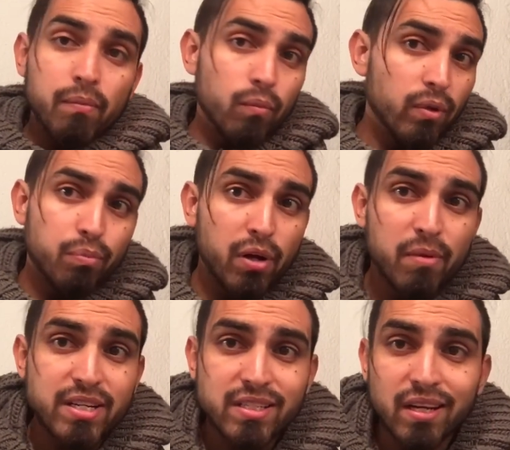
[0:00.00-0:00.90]
with pretty
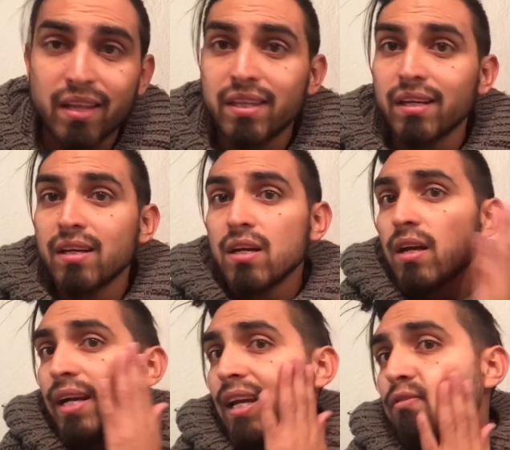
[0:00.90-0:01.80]
much nothing.
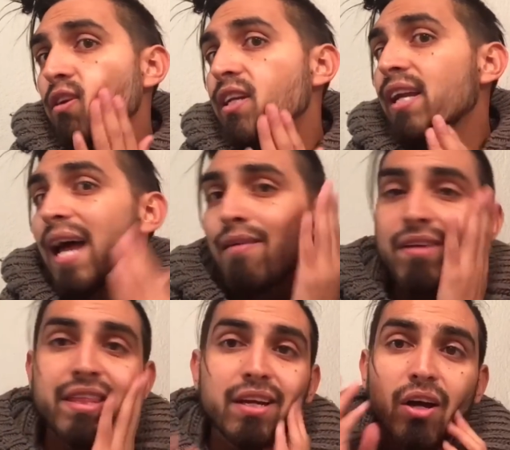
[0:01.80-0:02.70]
I definitely didn't have
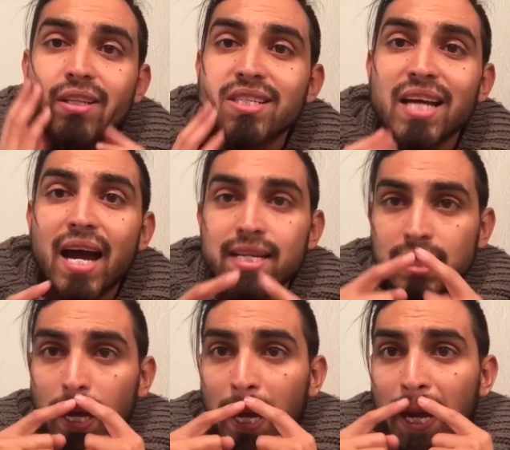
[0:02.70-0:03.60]
anything on the sides.
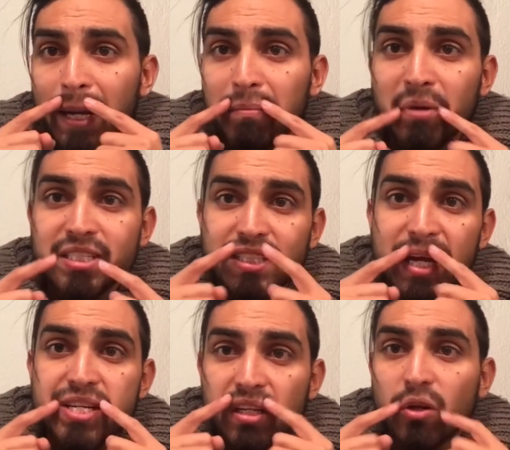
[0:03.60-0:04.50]
I had the
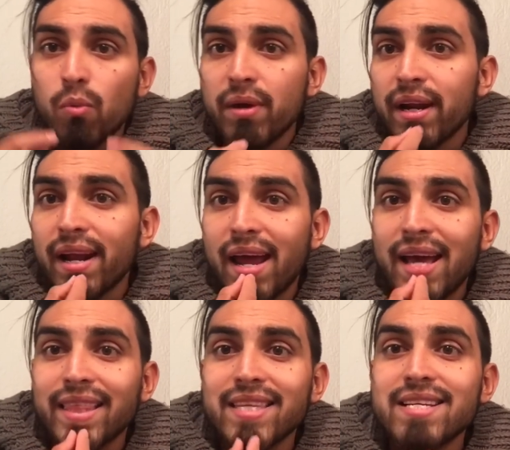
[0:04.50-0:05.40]
mustache a little bit and I
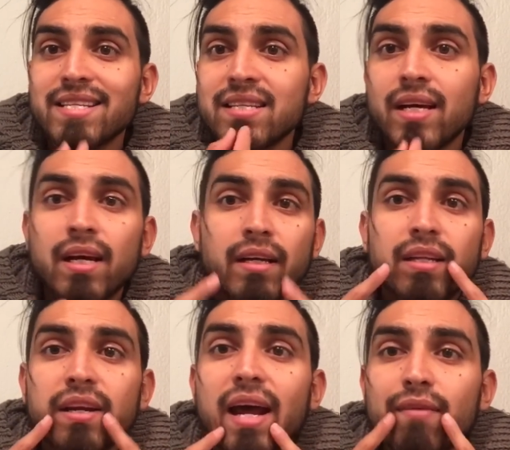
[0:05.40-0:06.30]
had this.
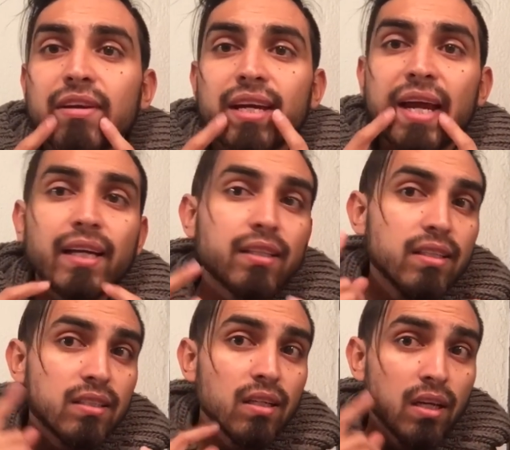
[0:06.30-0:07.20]
Didn't have the
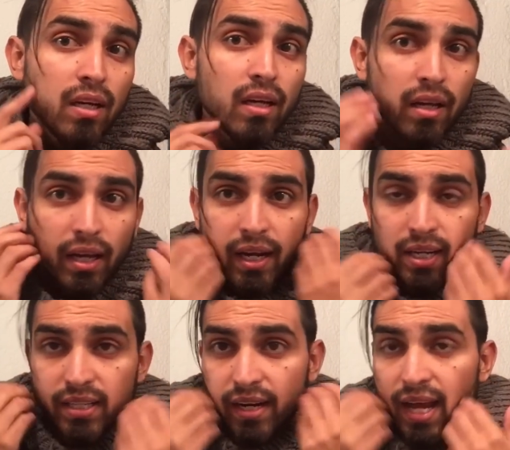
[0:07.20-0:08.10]
connectors and I
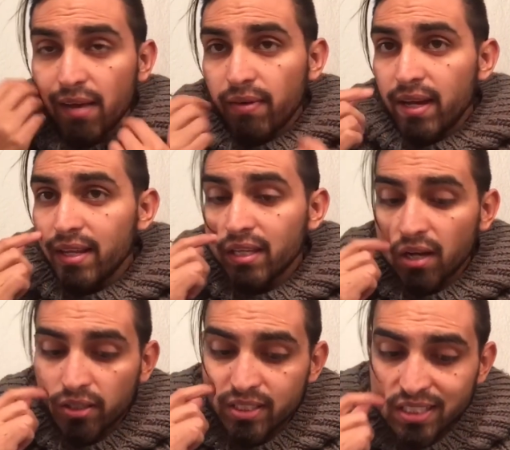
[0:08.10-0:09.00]
didn't have anything
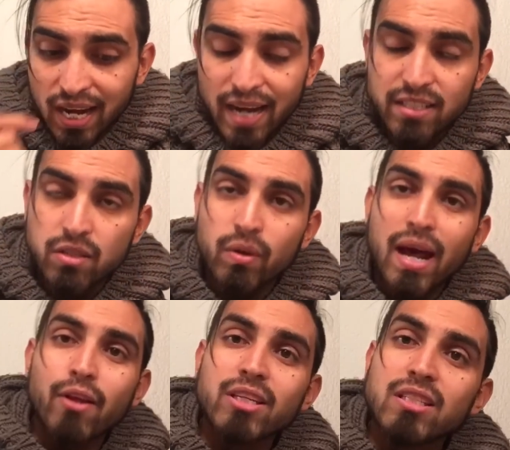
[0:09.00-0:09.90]
on the sides. So
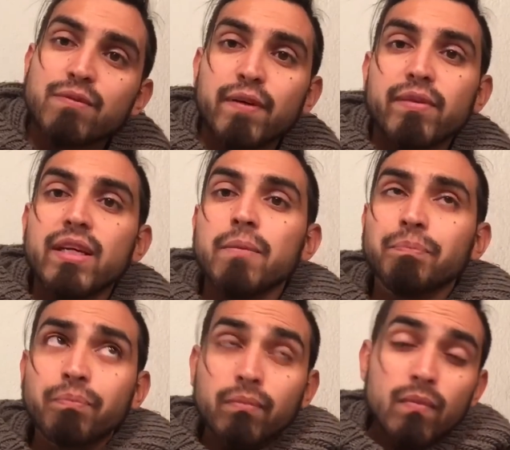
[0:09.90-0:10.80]
now this is
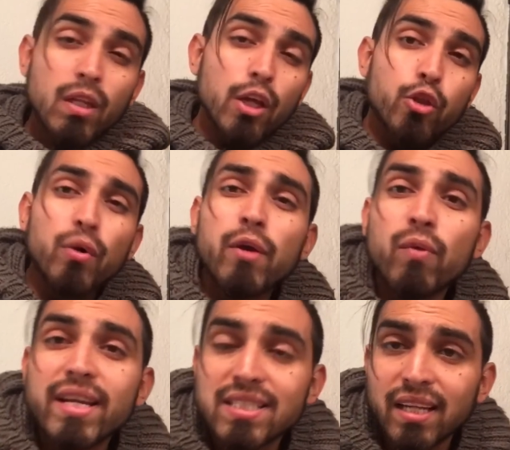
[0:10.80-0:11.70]
53
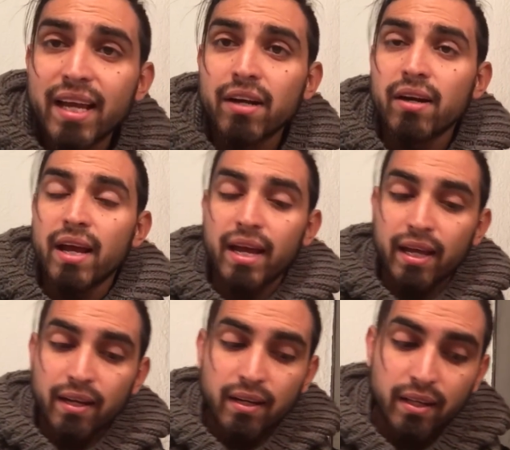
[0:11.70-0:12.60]
weeks later
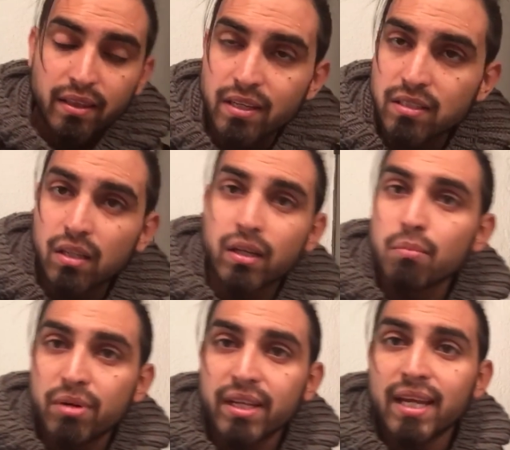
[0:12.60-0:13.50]
and things are looking
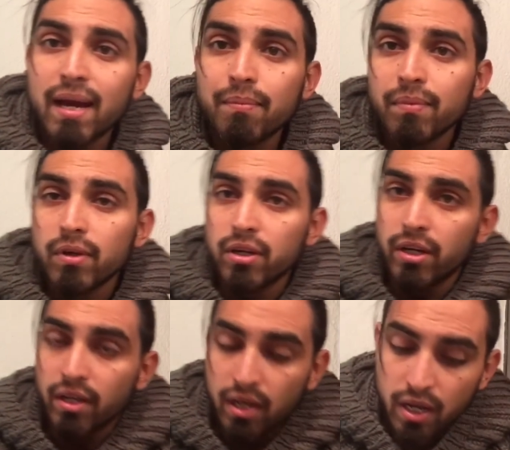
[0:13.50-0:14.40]
pretty damn
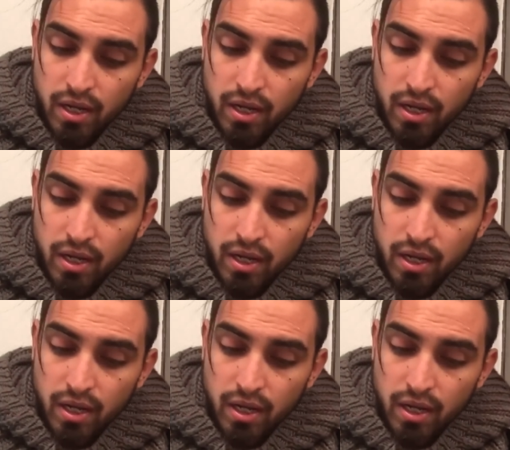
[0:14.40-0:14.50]
good,